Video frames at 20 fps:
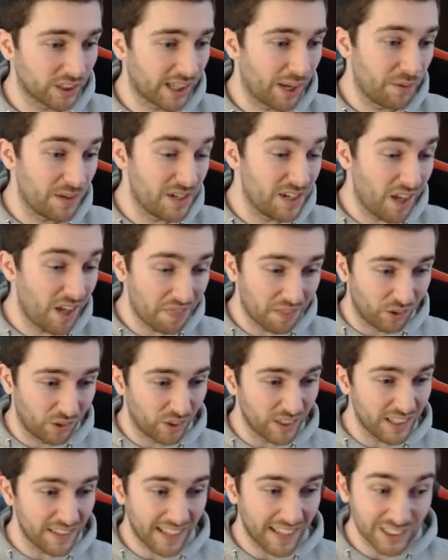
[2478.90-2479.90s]
K with nothing
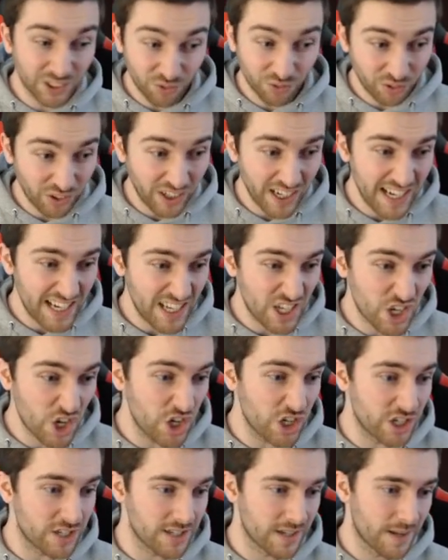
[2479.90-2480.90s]
on it. That's really
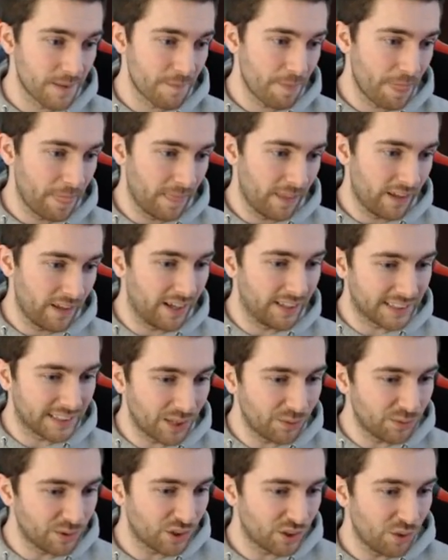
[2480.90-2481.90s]
good. Uh,
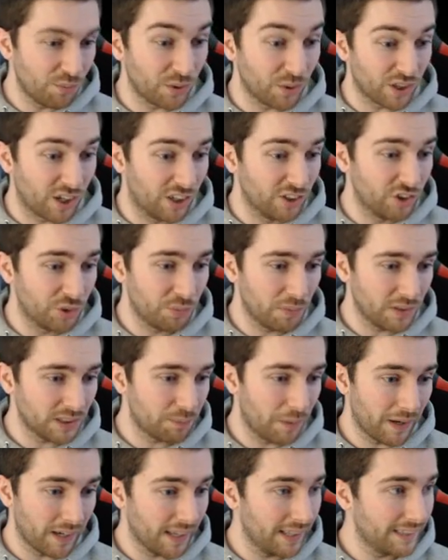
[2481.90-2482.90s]
what's good? What country am I
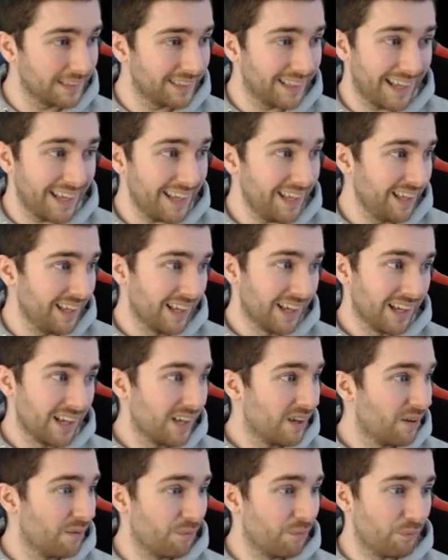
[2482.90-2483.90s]
speculating today?
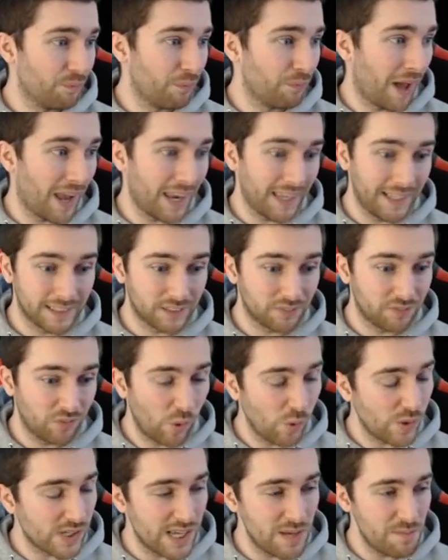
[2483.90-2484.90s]
Mally, it's
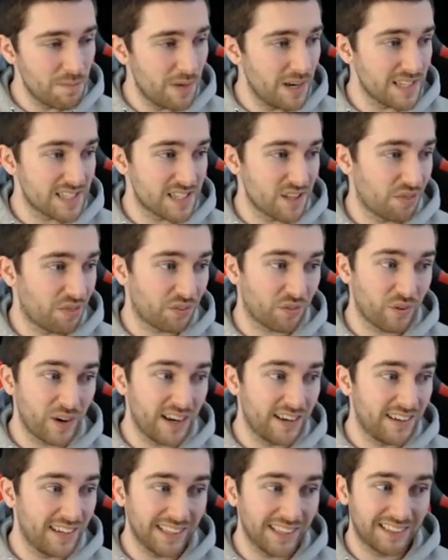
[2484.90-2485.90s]
fourteen minutes to three
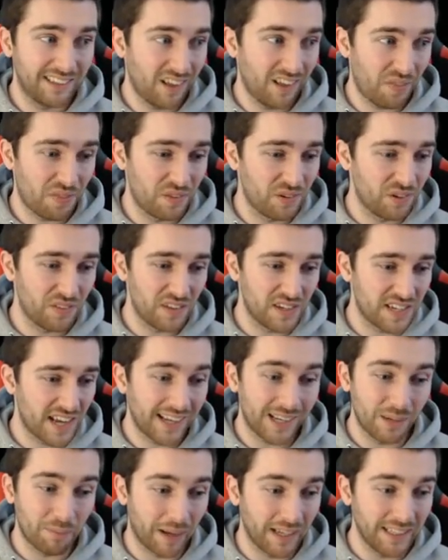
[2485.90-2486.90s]
and there's nothing on the
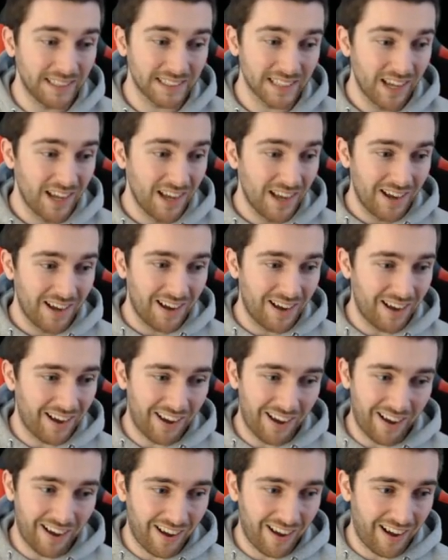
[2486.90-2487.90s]
database.
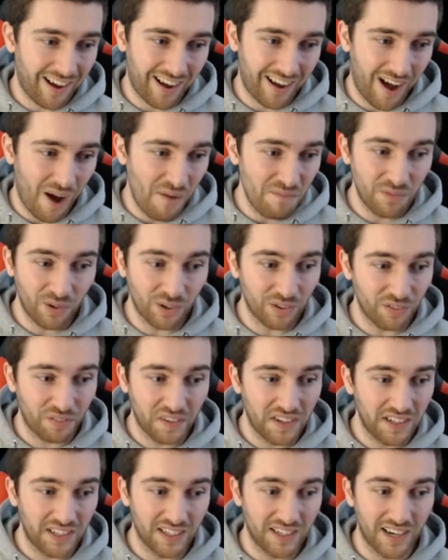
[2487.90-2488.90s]
I'm not
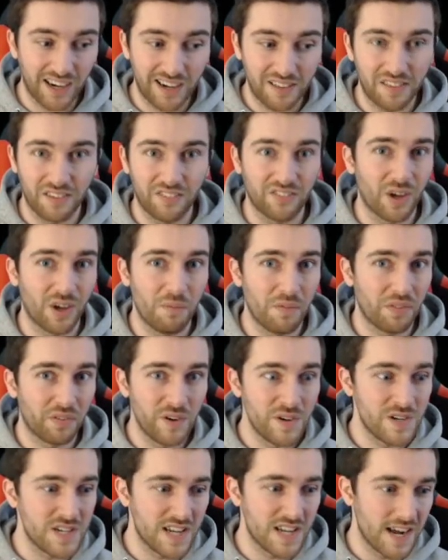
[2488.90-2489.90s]
thinking anything's coming
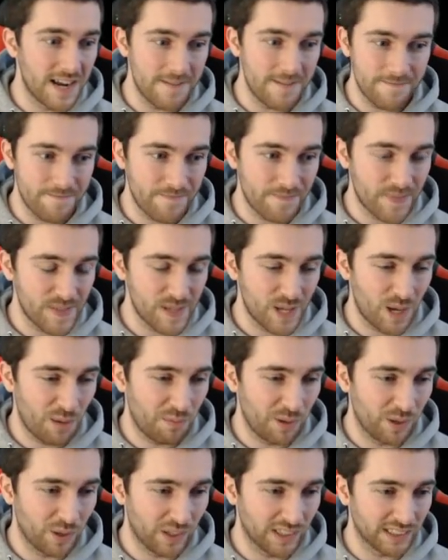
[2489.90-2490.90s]
through today. I'll
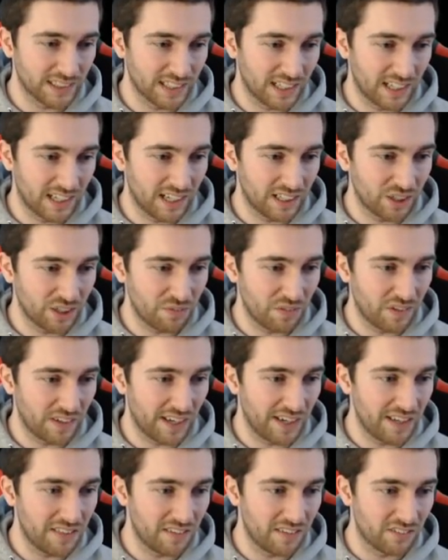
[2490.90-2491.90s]
be honest. I, I don't think
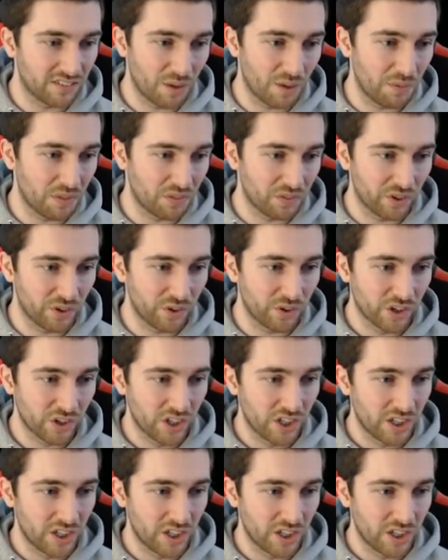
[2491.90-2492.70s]
anything's coming through.